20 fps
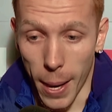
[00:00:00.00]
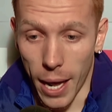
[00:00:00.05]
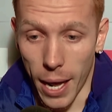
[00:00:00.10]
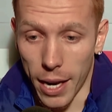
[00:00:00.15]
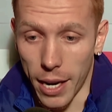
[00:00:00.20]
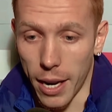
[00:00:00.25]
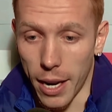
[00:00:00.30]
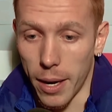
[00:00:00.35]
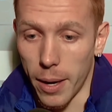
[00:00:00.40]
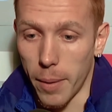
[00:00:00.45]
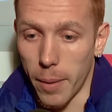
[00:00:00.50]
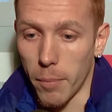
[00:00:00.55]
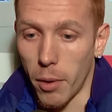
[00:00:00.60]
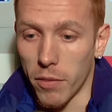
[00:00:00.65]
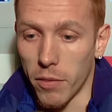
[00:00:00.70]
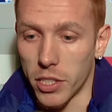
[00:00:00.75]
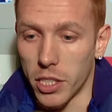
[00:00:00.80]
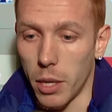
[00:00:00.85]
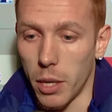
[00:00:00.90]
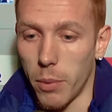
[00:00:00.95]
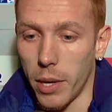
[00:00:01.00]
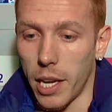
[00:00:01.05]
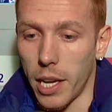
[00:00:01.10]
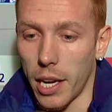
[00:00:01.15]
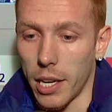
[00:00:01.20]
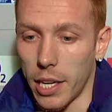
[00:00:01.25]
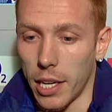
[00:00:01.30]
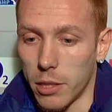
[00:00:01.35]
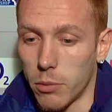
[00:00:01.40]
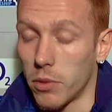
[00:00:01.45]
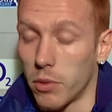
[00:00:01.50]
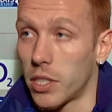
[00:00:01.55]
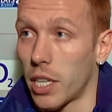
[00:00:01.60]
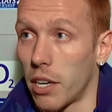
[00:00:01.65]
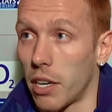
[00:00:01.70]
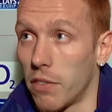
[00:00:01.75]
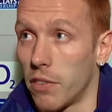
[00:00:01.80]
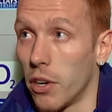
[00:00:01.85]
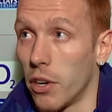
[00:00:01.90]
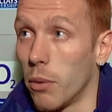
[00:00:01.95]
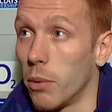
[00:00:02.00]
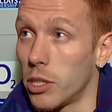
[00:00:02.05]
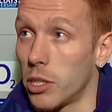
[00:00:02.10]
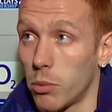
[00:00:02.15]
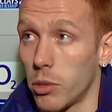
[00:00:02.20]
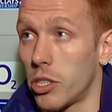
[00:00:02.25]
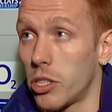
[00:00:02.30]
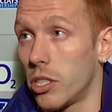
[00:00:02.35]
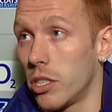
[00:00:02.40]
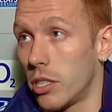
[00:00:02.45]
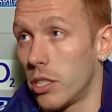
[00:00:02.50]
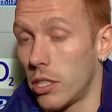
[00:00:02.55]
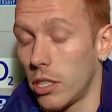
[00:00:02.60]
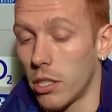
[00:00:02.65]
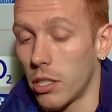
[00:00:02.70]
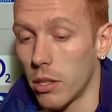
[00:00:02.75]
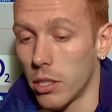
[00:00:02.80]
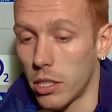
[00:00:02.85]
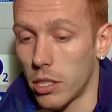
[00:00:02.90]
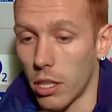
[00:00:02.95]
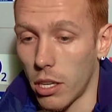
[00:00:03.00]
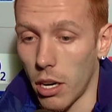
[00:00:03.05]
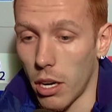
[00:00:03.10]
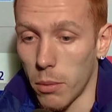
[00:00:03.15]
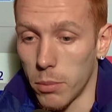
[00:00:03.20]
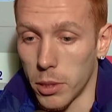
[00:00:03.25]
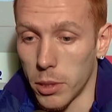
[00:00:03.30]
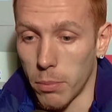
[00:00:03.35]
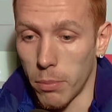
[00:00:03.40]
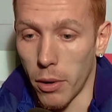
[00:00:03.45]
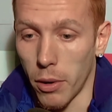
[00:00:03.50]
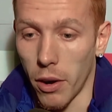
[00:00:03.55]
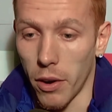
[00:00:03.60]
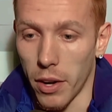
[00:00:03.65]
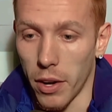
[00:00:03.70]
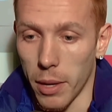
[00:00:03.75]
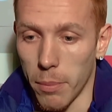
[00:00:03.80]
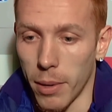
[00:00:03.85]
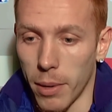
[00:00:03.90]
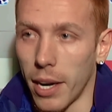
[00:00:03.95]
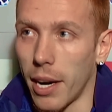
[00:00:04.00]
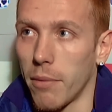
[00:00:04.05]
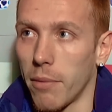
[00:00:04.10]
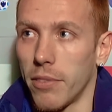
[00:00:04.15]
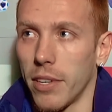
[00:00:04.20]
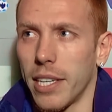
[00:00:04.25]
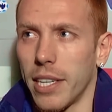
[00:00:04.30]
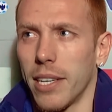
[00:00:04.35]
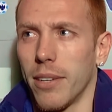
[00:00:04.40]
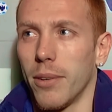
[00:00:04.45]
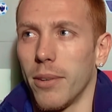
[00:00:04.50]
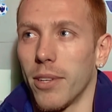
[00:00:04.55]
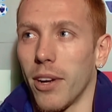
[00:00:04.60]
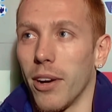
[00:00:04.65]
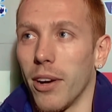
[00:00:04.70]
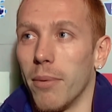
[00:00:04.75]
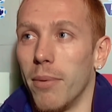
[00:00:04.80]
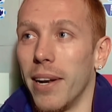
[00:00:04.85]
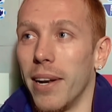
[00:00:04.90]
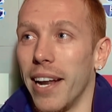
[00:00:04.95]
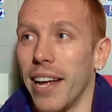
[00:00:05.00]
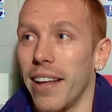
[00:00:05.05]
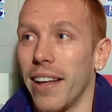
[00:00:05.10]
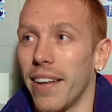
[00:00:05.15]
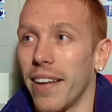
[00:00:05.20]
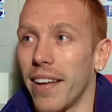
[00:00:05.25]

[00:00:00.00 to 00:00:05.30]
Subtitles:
And then obviously we get linked with centre forwards, which is it's the club's priority. But then I'm thinking, hold on a minute,